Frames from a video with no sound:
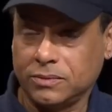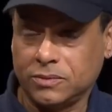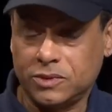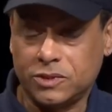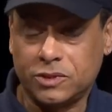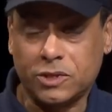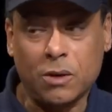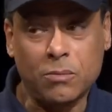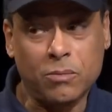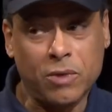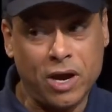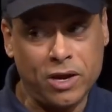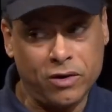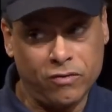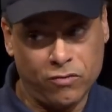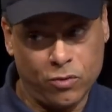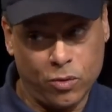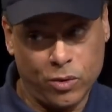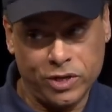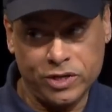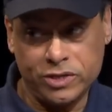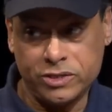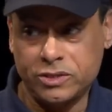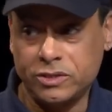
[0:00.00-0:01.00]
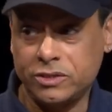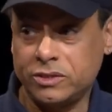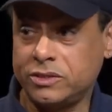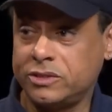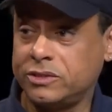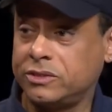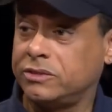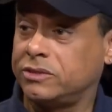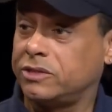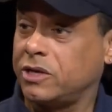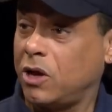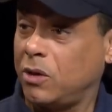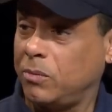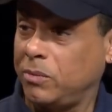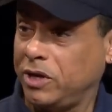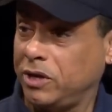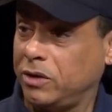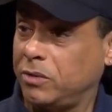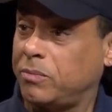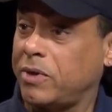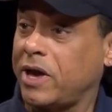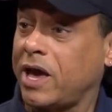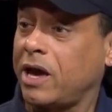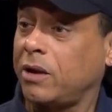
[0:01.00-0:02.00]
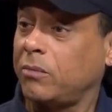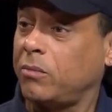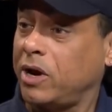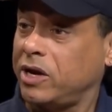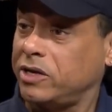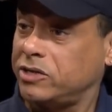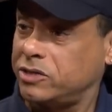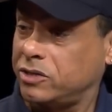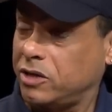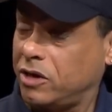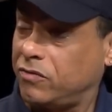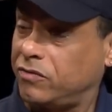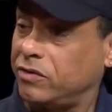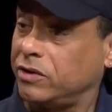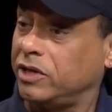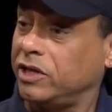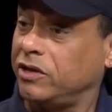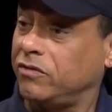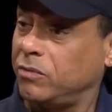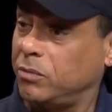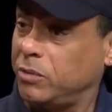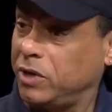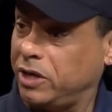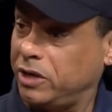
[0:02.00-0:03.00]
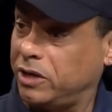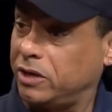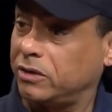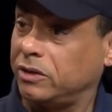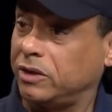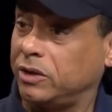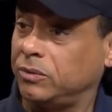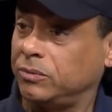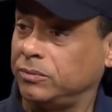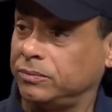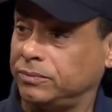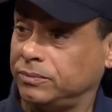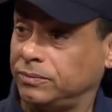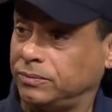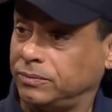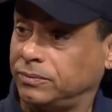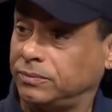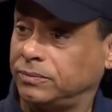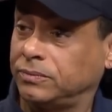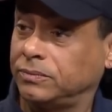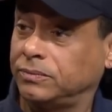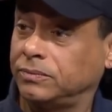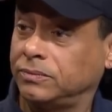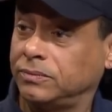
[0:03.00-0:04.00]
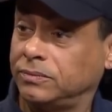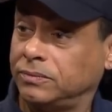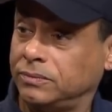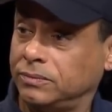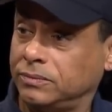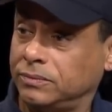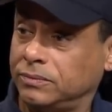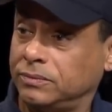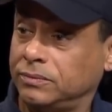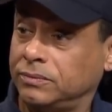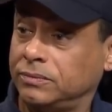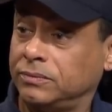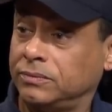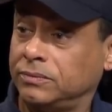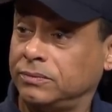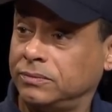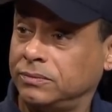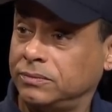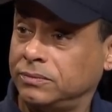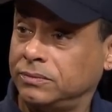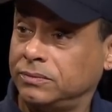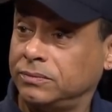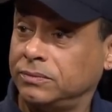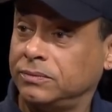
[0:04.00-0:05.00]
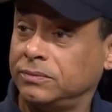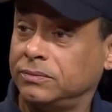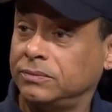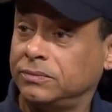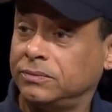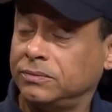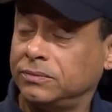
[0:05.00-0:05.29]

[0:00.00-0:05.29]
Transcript: some kind of voice tell me to pack my stuff and leave immediately. Uh-huh.